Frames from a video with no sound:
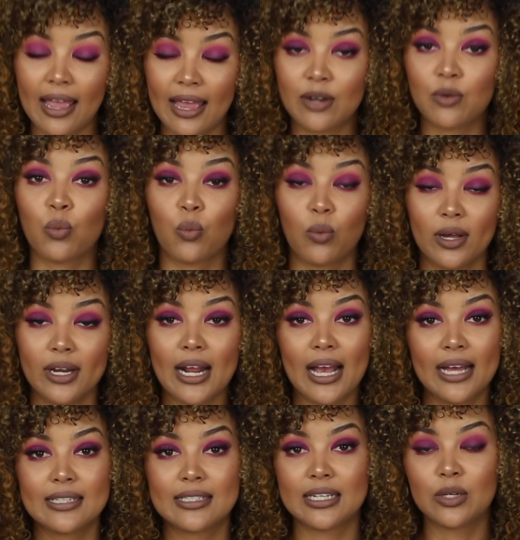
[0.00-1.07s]
And what
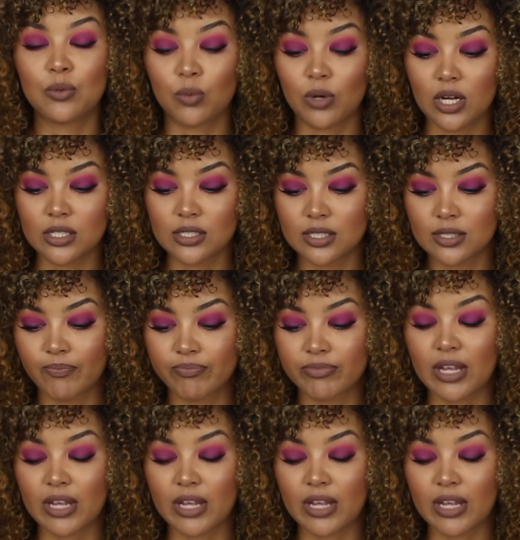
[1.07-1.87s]
I did was,